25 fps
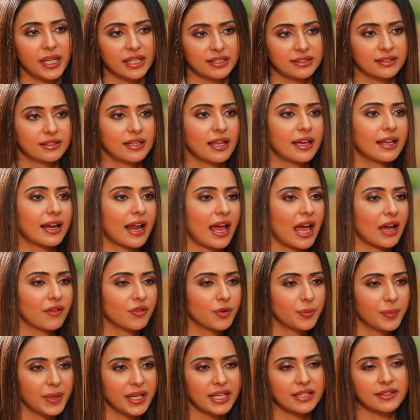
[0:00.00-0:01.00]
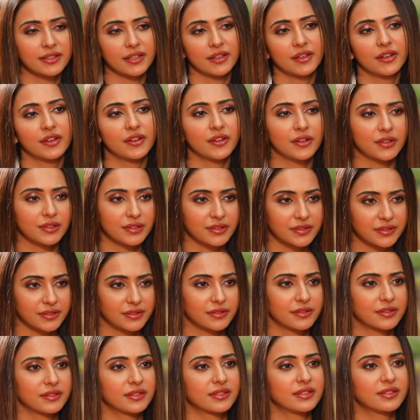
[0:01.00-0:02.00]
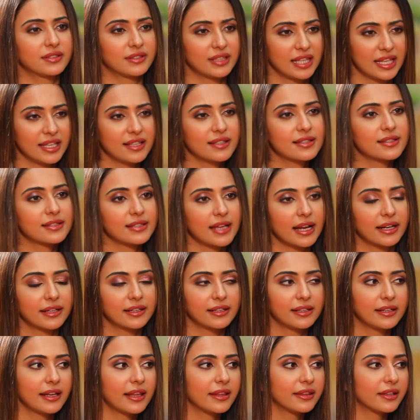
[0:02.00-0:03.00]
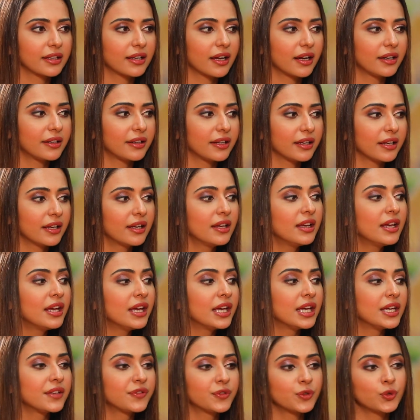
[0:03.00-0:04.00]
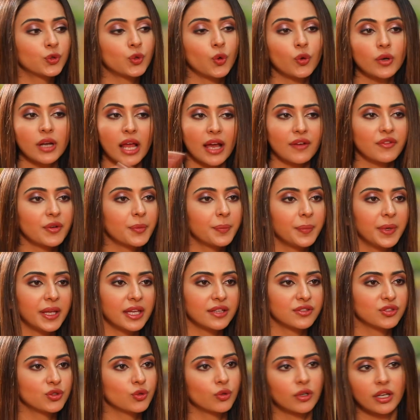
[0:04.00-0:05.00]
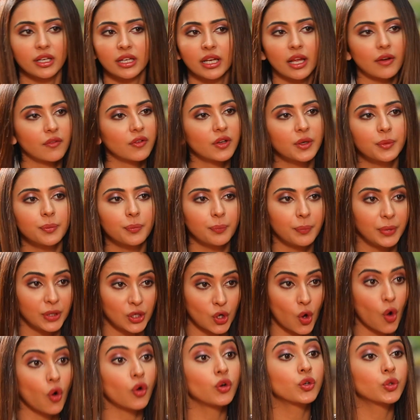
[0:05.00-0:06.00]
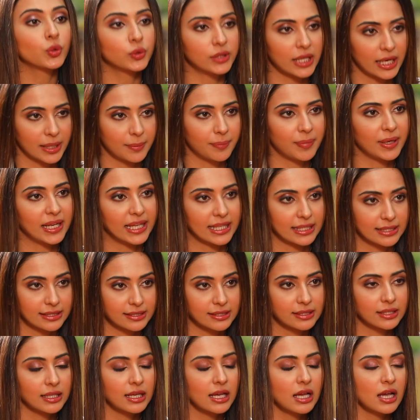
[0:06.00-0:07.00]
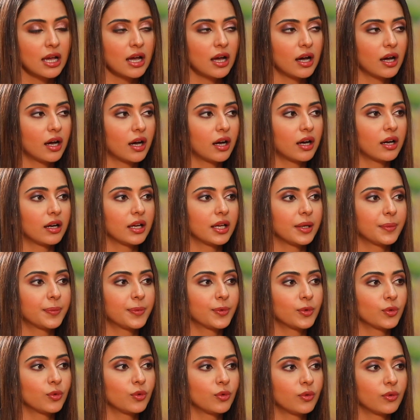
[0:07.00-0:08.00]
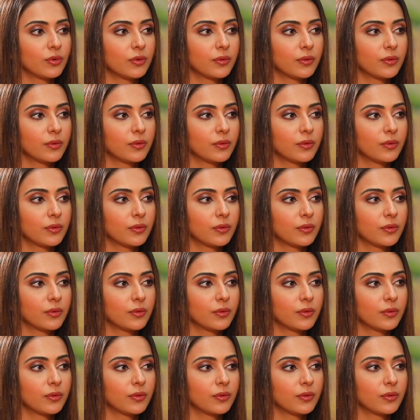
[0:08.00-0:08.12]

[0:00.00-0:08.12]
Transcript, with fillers: base there, I have a base here, things settle in the country. If you don't have a base, you can never belong to yeah, that place. Yeah. Uh, if you